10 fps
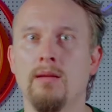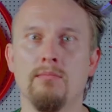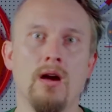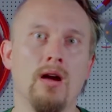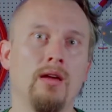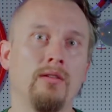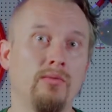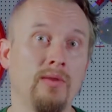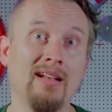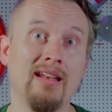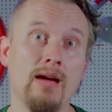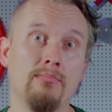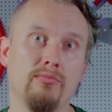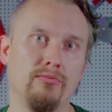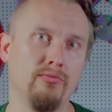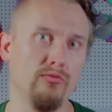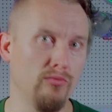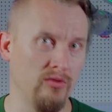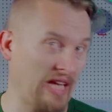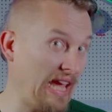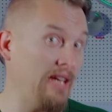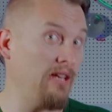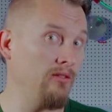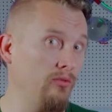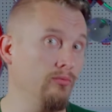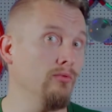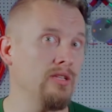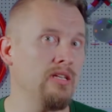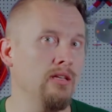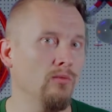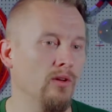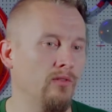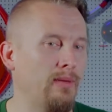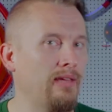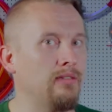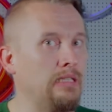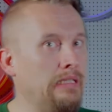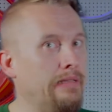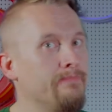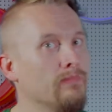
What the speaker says: my 3-club trainings routine was basically